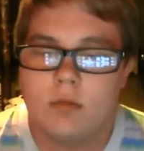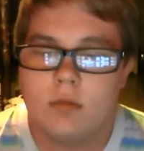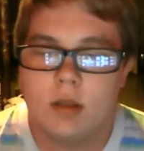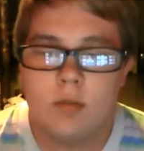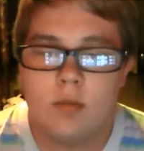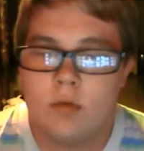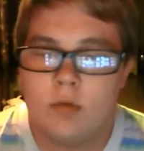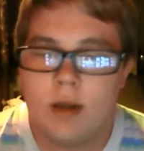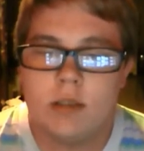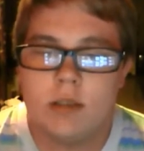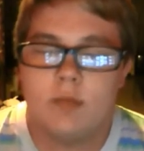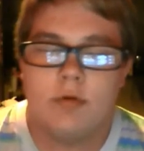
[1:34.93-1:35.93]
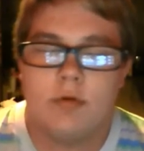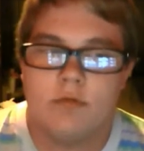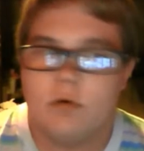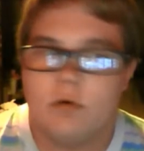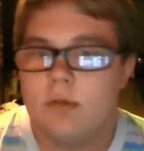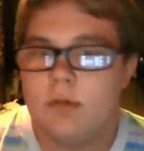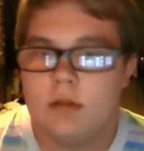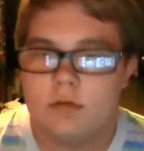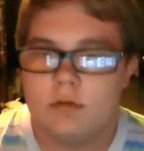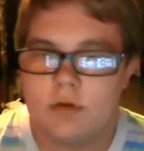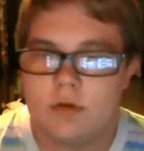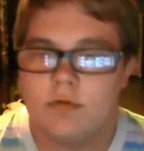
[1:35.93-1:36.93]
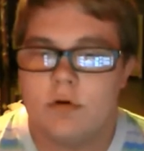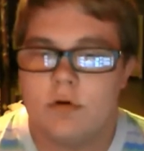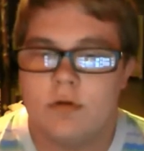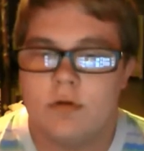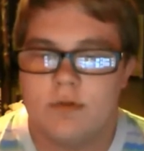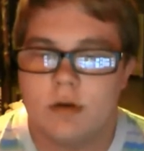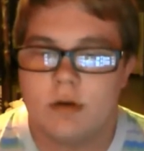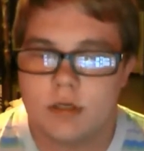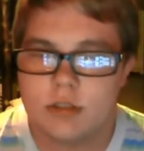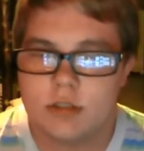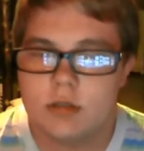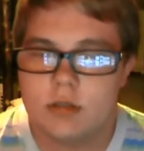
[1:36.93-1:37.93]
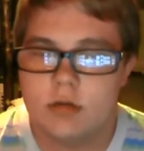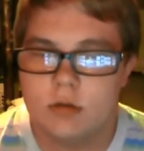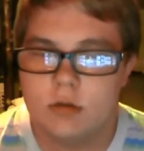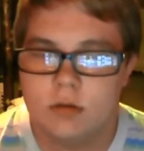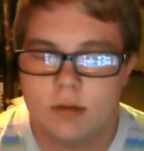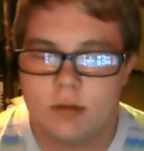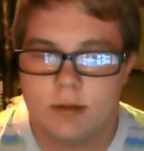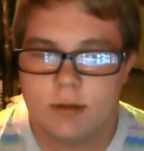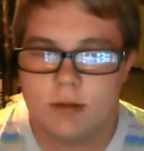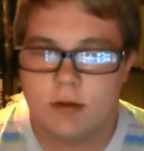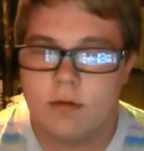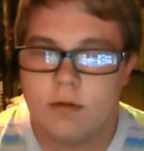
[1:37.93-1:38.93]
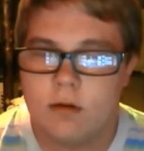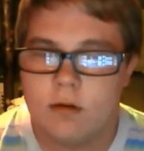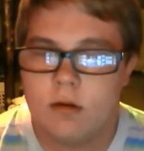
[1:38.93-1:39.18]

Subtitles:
Amber Riley performed at the Trevor Foundation last year.